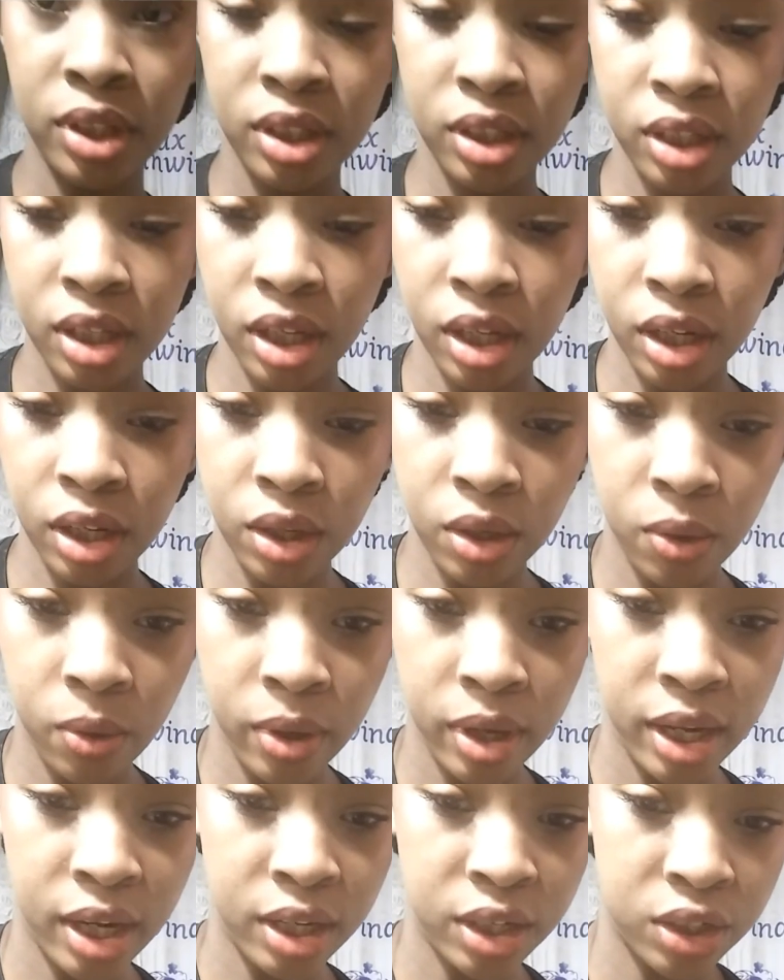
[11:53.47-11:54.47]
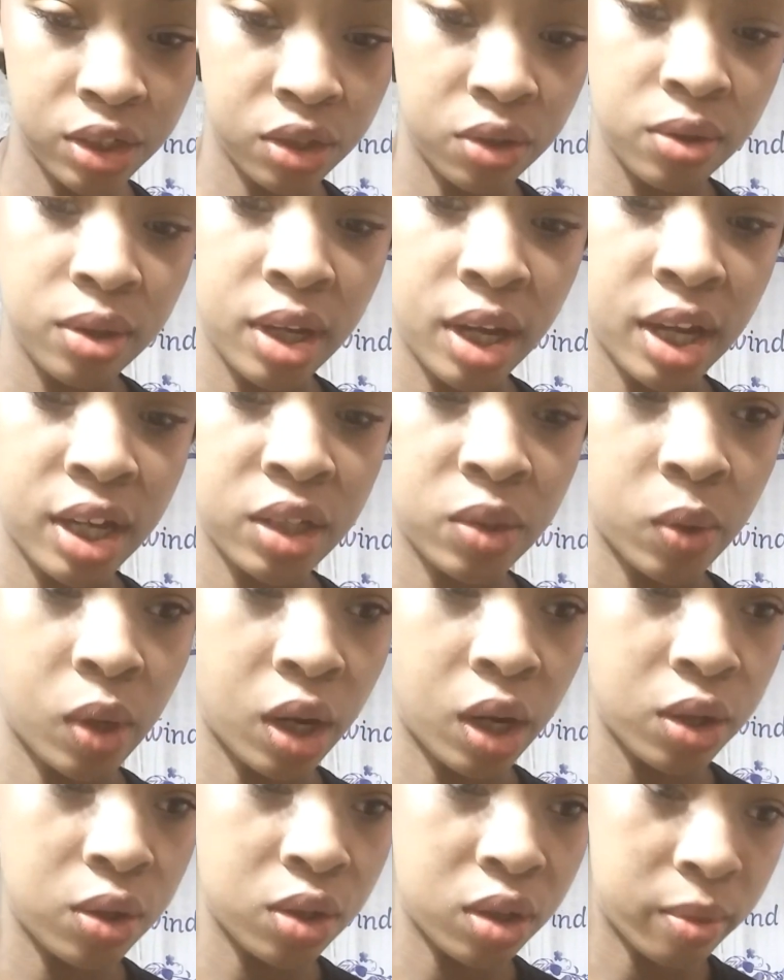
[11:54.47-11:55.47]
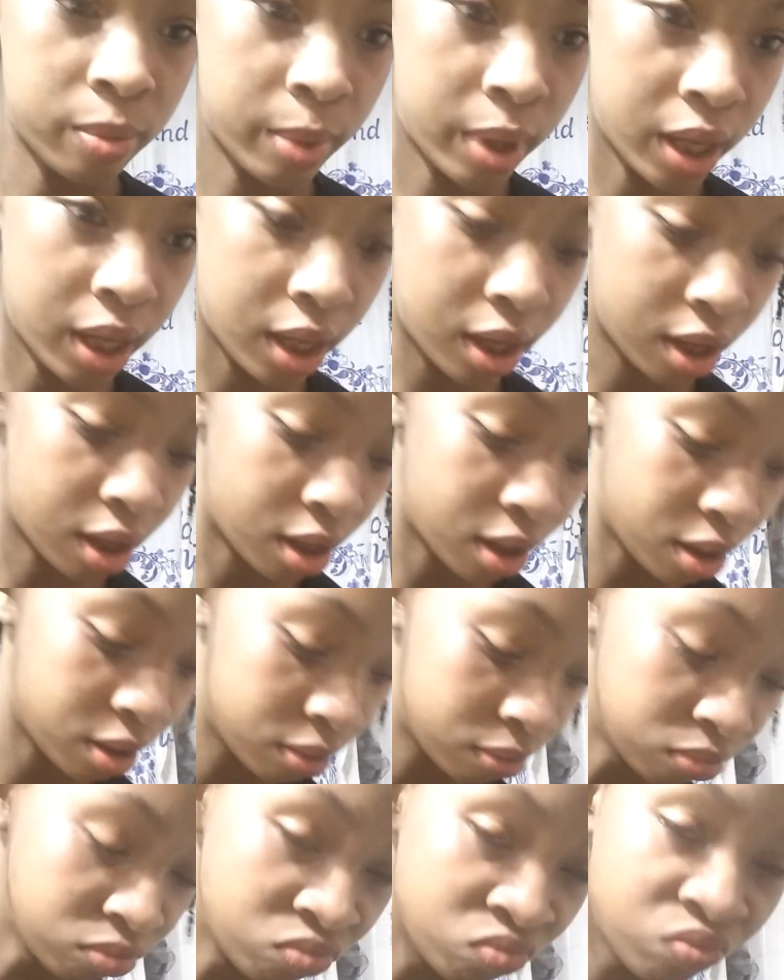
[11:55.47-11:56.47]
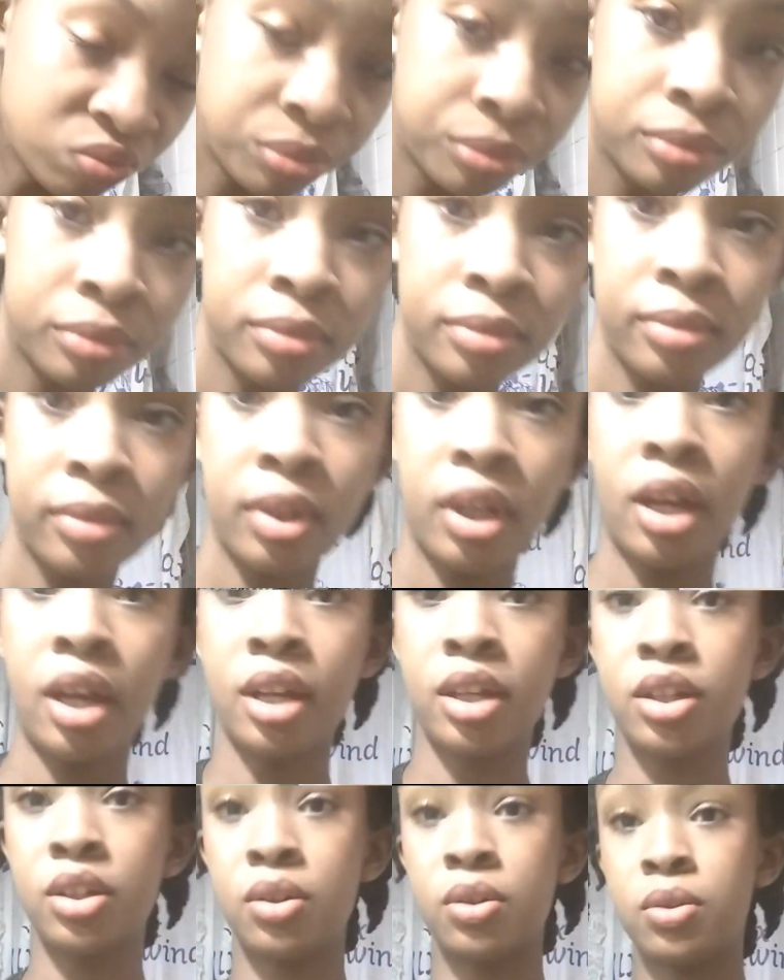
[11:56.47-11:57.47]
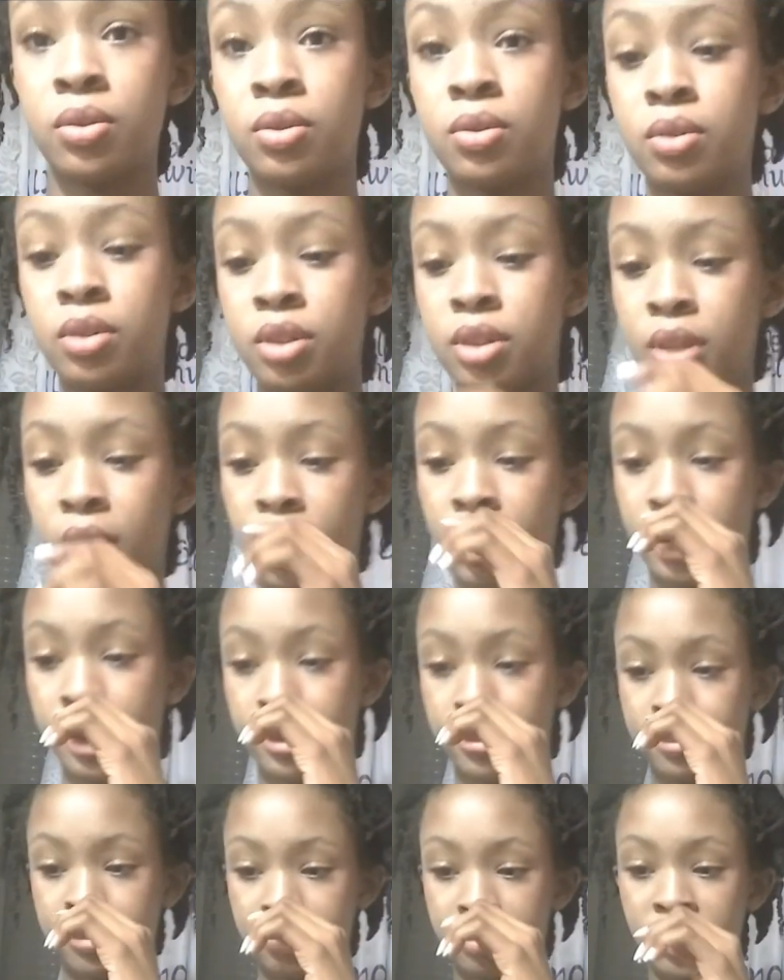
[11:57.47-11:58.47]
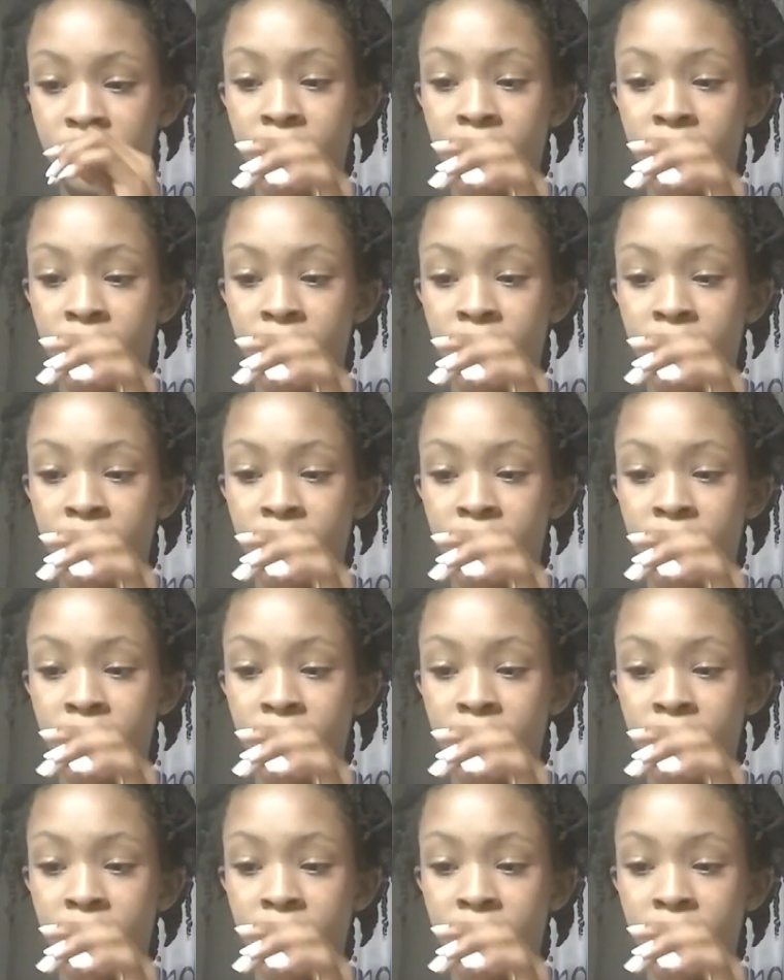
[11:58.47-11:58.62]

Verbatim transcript: just gonna go ahead and show you guys what I use on my hair. I use um